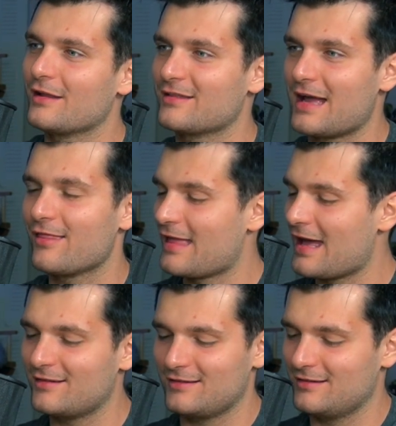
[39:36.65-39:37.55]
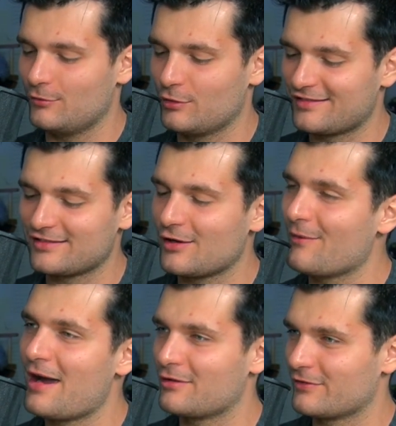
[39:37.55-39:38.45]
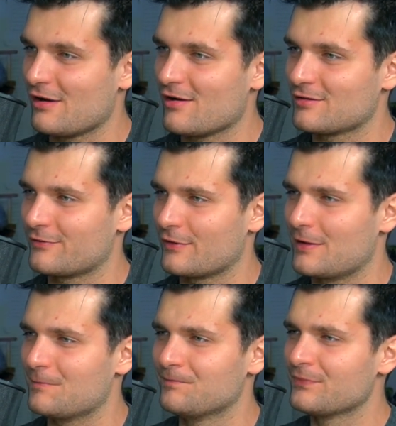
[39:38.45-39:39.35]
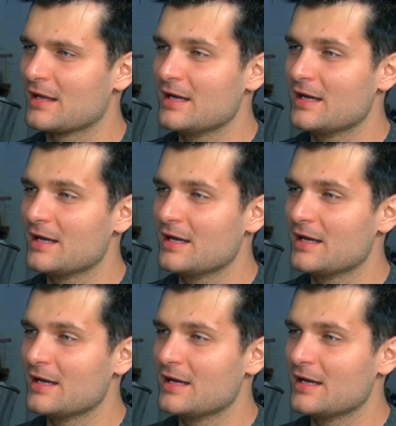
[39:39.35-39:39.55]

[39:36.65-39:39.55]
Like that was so out of character for him.